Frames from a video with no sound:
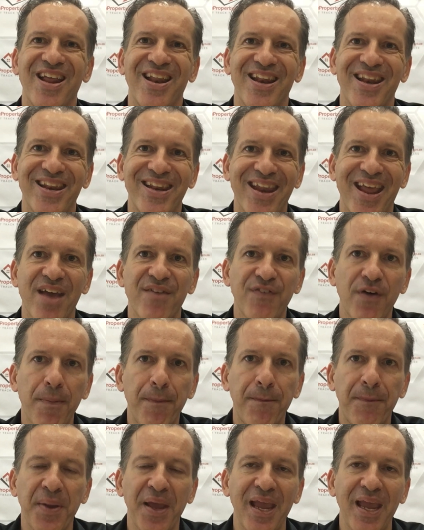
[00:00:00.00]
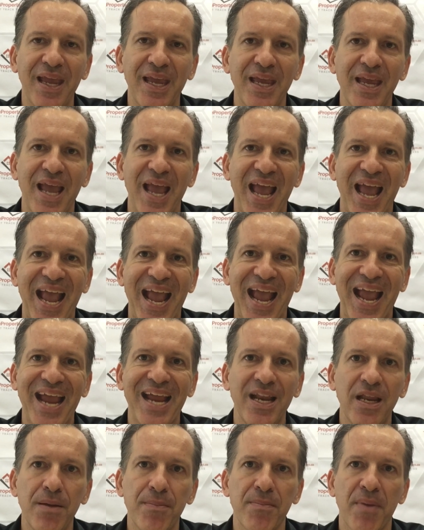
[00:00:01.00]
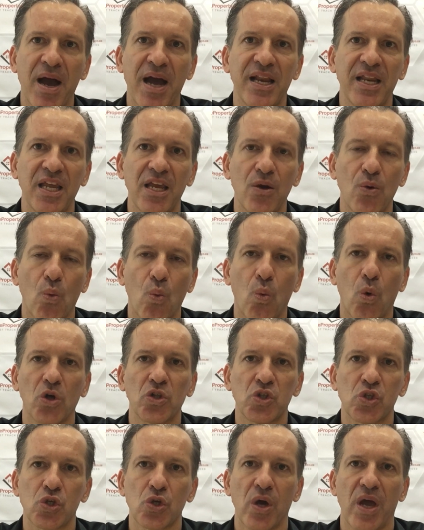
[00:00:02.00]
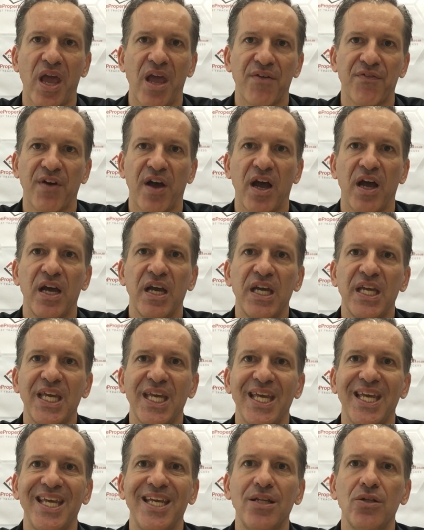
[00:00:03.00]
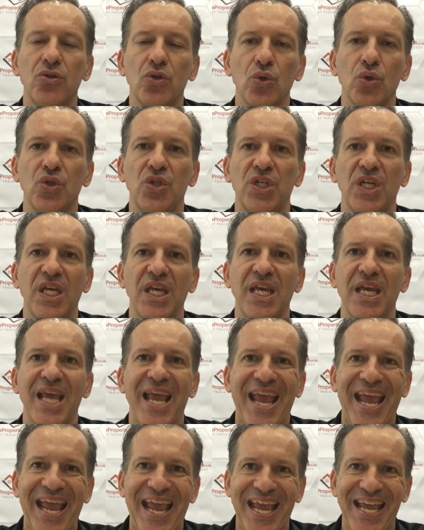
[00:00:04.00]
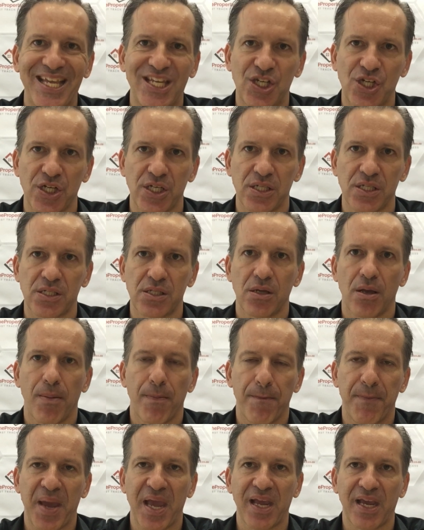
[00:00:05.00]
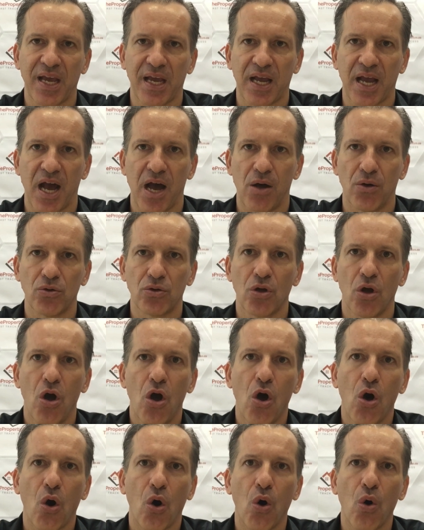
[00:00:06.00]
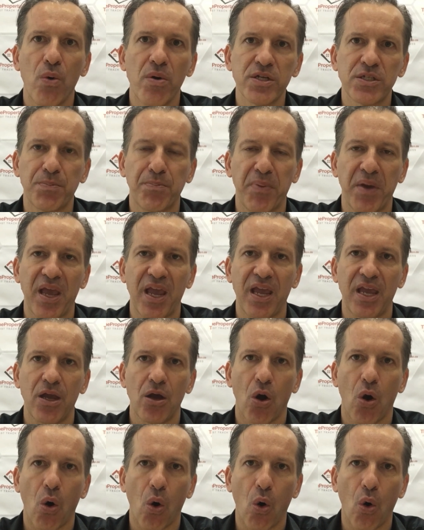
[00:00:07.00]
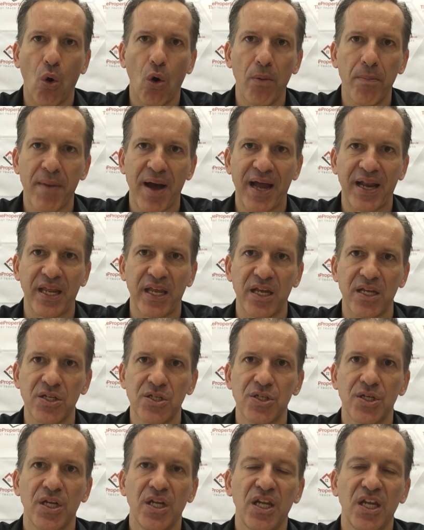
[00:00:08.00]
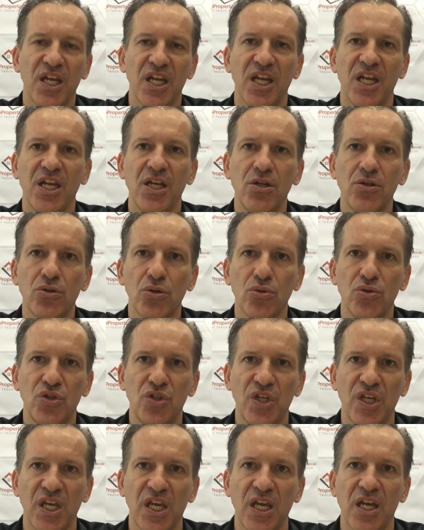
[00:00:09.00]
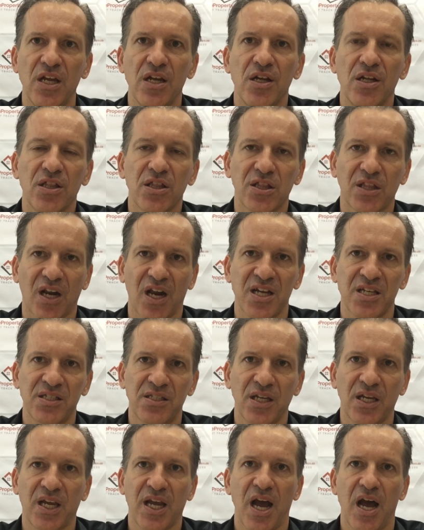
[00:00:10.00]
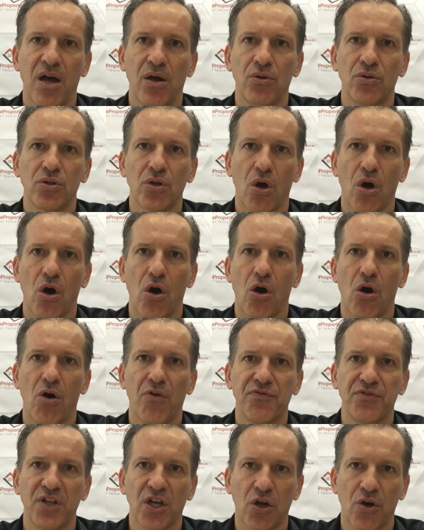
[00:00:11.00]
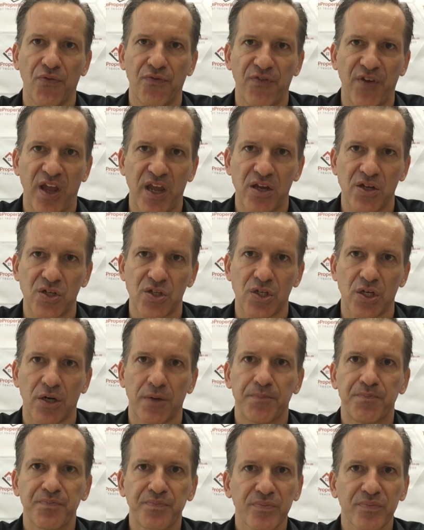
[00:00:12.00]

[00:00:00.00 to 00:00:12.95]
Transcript: never pay any money whatsoever into the agent's bank account. Always pay all monies into the trust account of the conveyancer.